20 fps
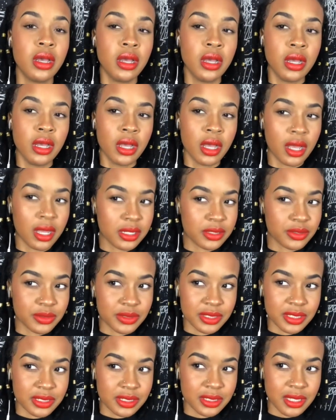I was
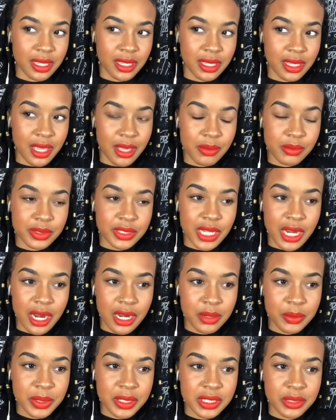just like, I'm tired of
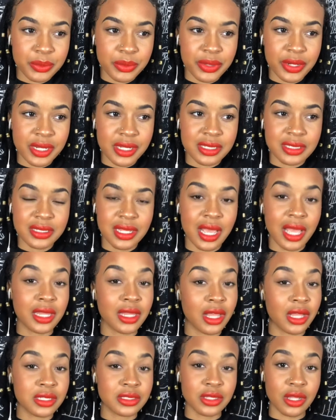being depressed. I
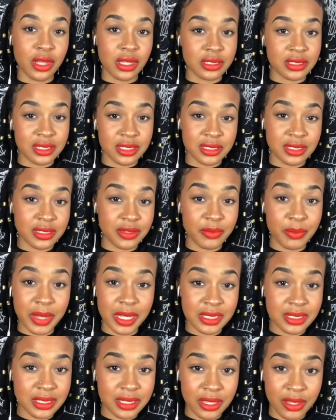lost all sense of
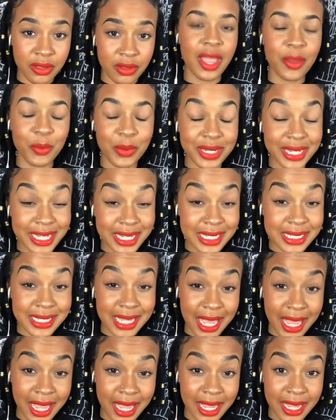myself. When he
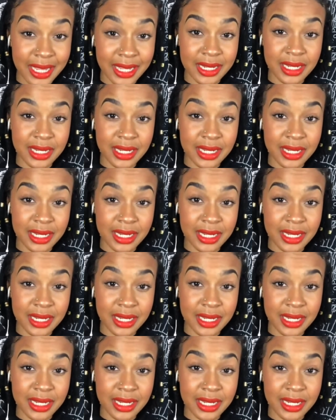died,